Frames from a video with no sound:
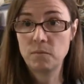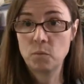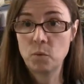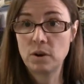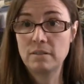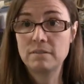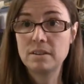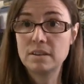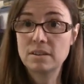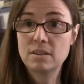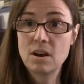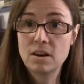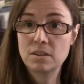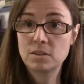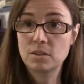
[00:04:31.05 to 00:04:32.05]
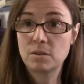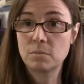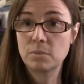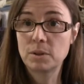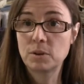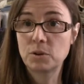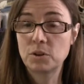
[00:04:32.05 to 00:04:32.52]
one of these
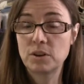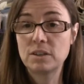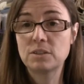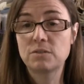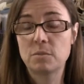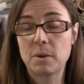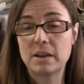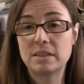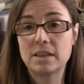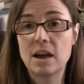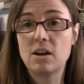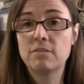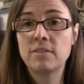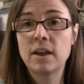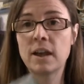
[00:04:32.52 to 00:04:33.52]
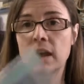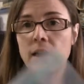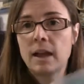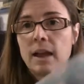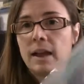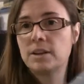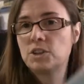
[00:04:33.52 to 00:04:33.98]
awesome little goodies for
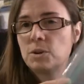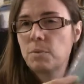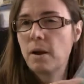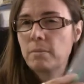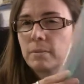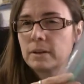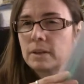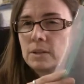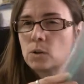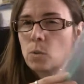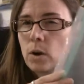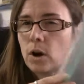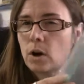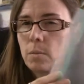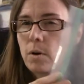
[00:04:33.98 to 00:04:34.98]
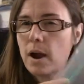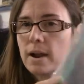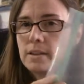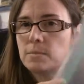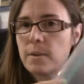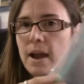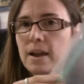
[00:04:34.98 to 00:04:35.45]
myself, and she probably doesn't want her
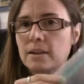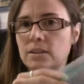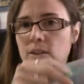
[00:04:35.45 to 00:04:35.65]
prize back.